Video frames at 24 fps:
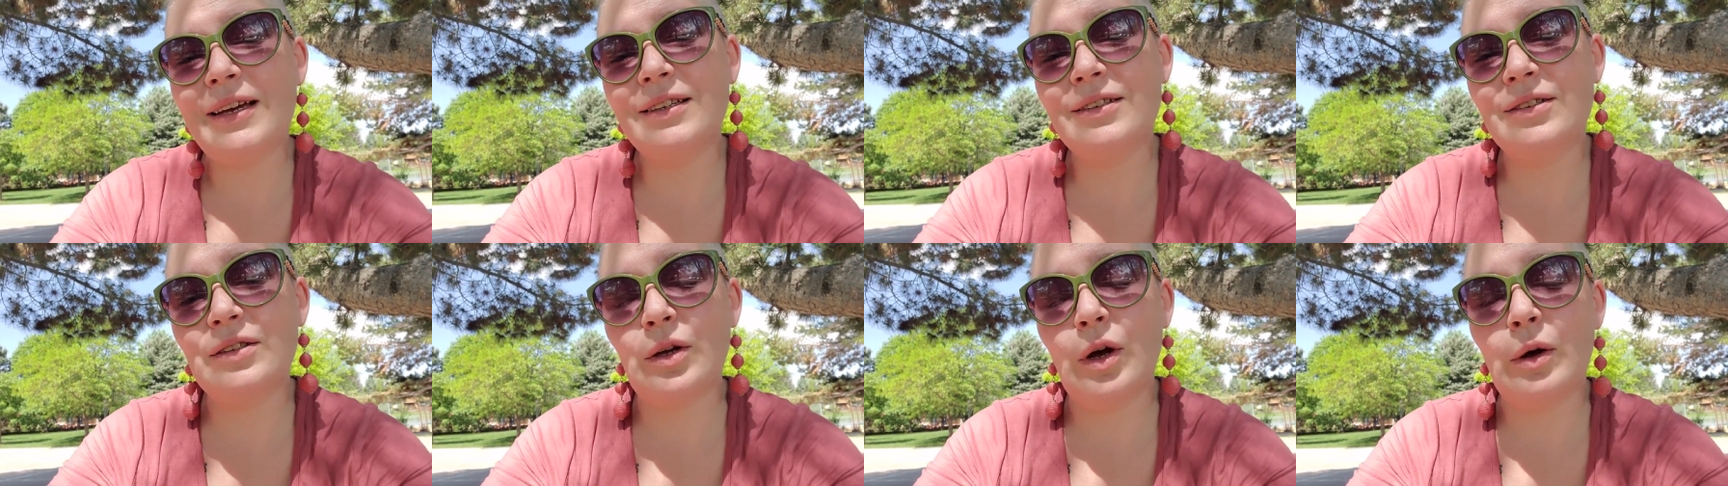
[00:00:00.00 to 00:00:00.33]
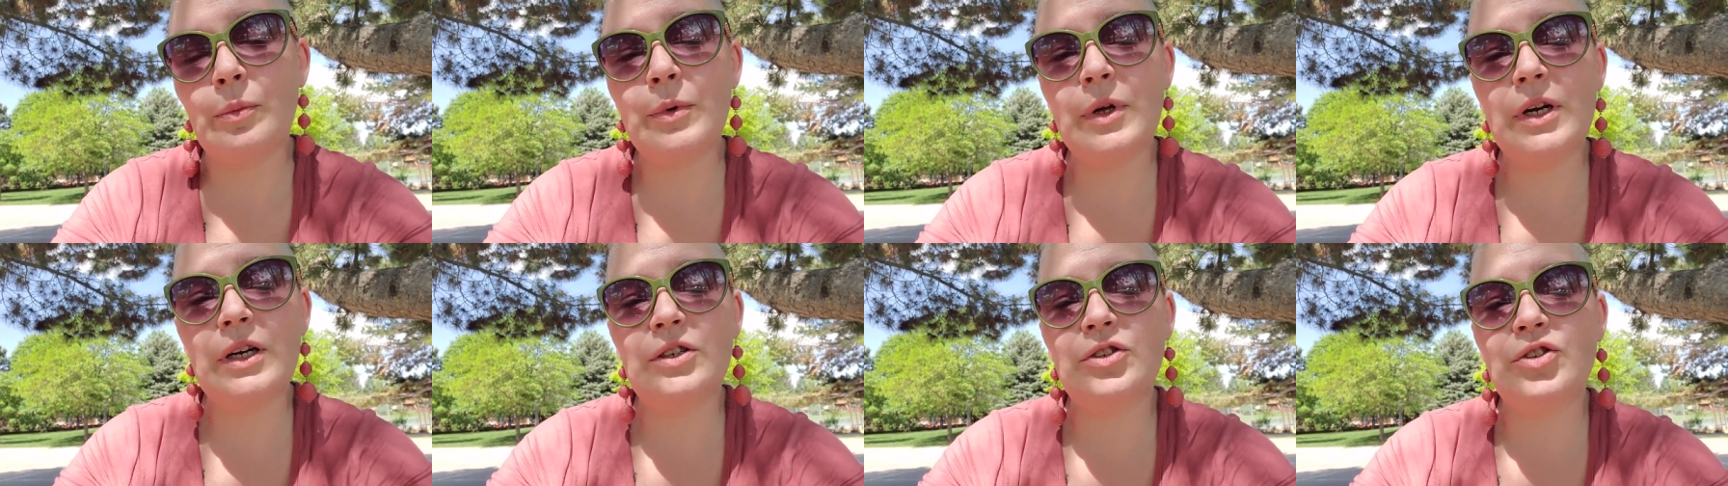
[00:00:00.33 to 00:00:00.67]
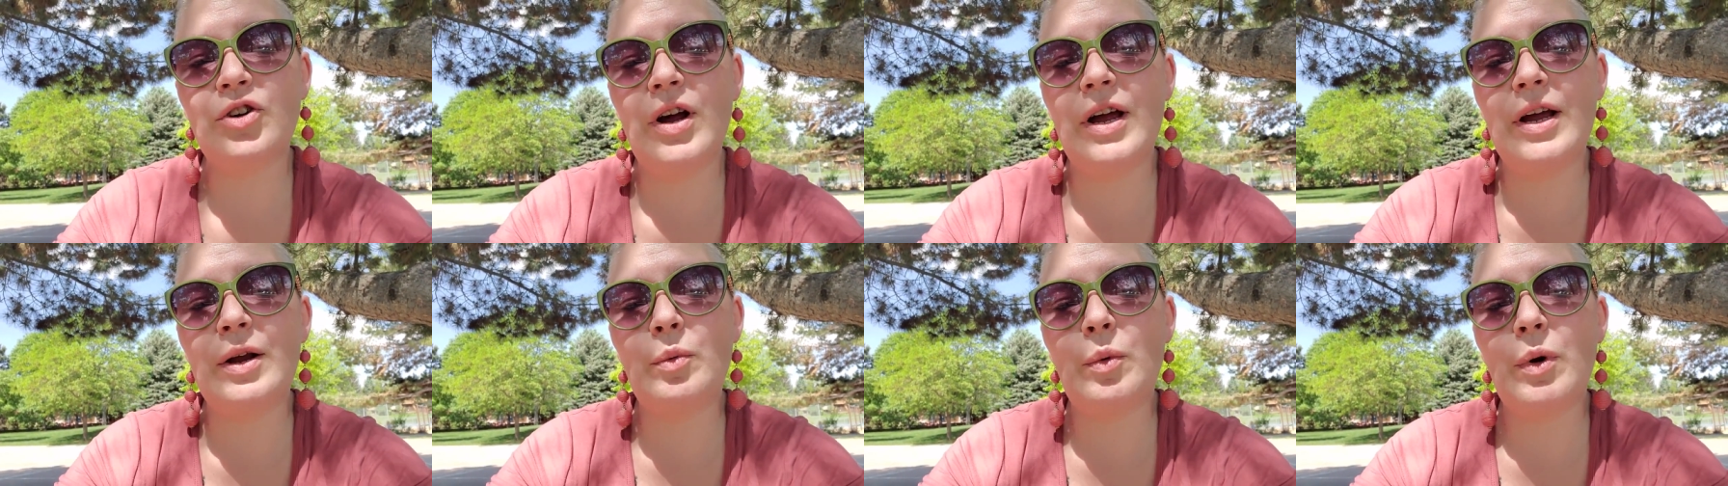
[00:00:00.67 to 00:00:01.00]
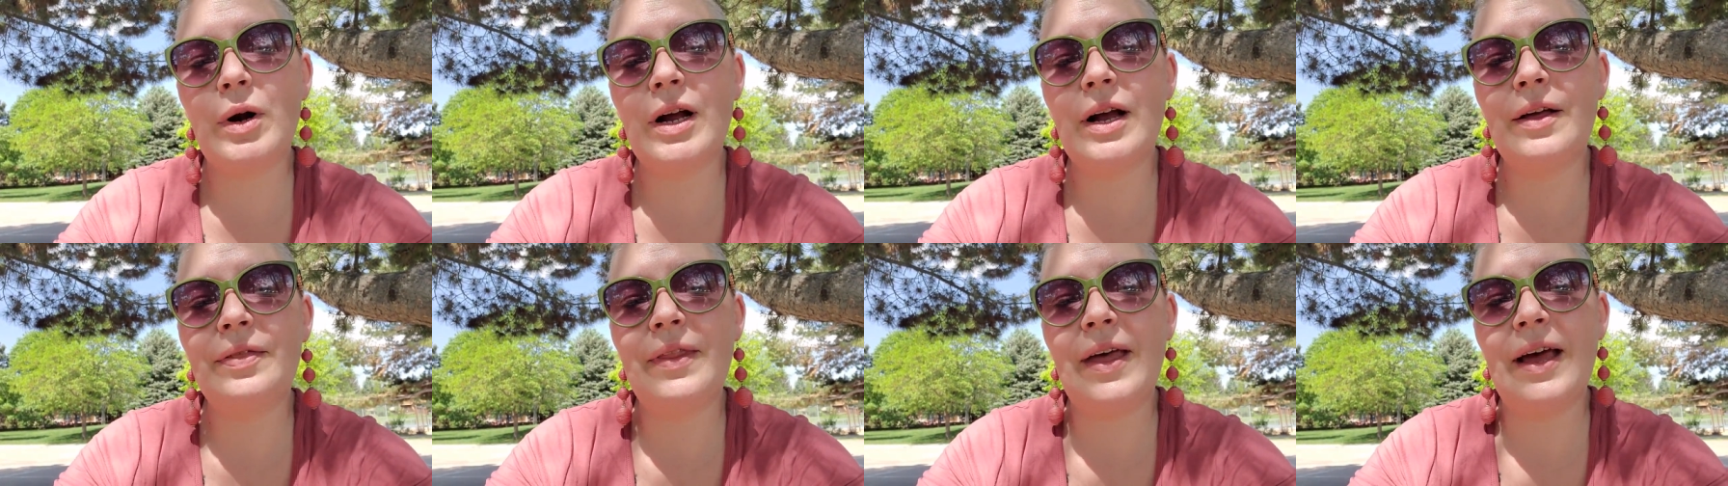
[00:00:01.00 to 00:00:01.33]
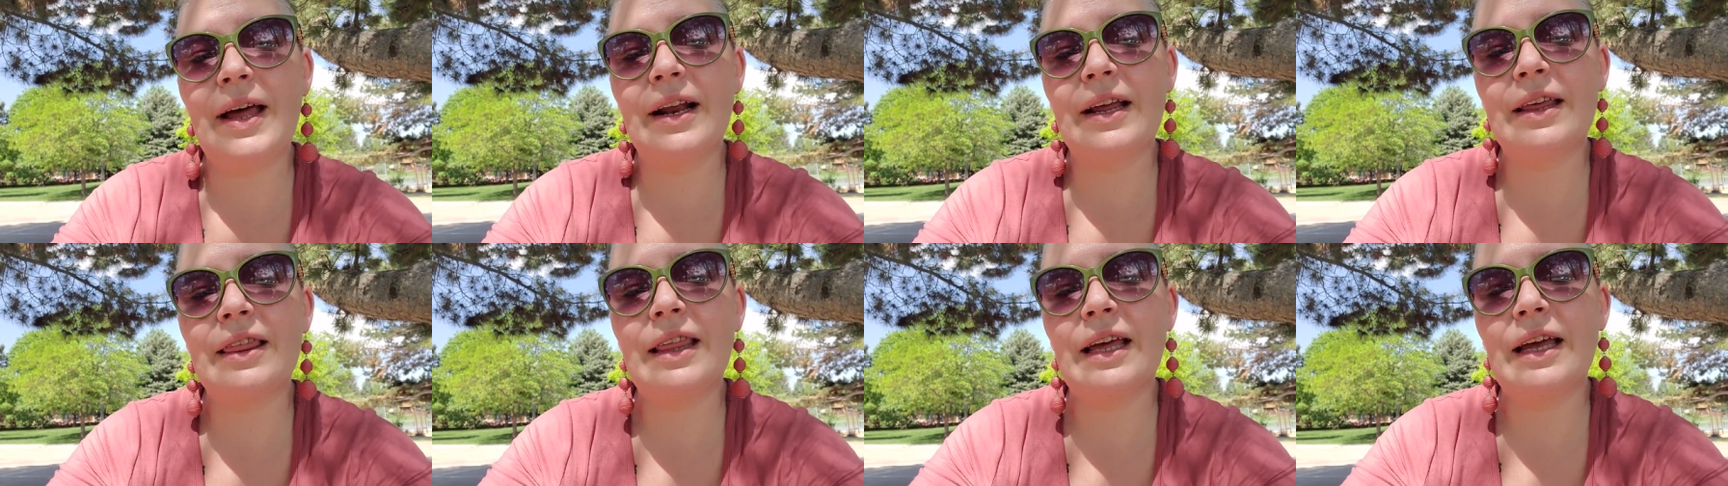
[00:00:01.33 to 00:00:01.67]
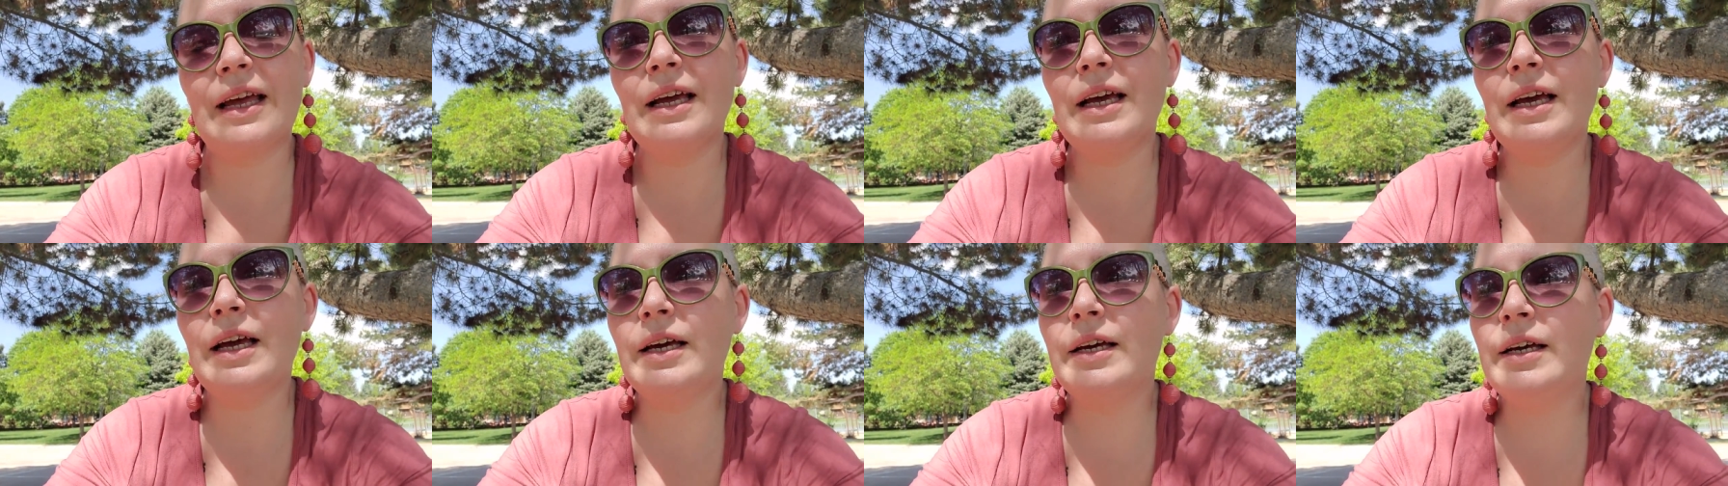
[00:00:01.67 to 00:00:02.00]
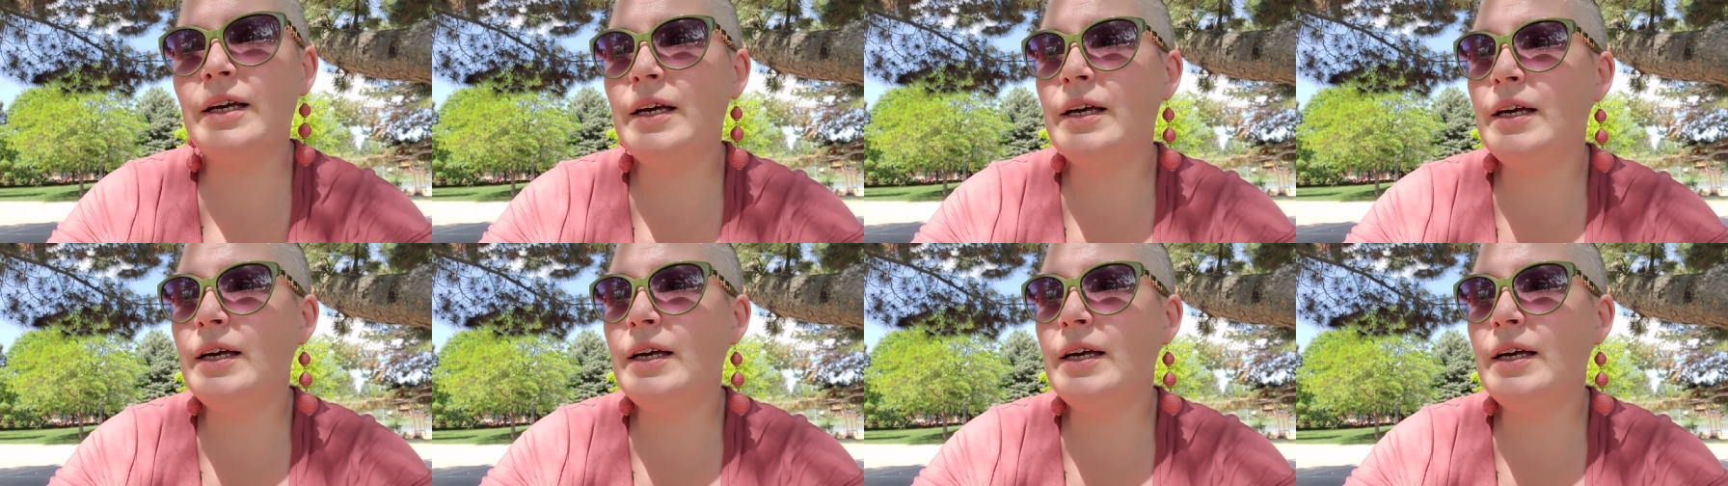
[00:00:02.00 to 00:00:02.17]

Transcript: So I'm gonna try and work on that, I think.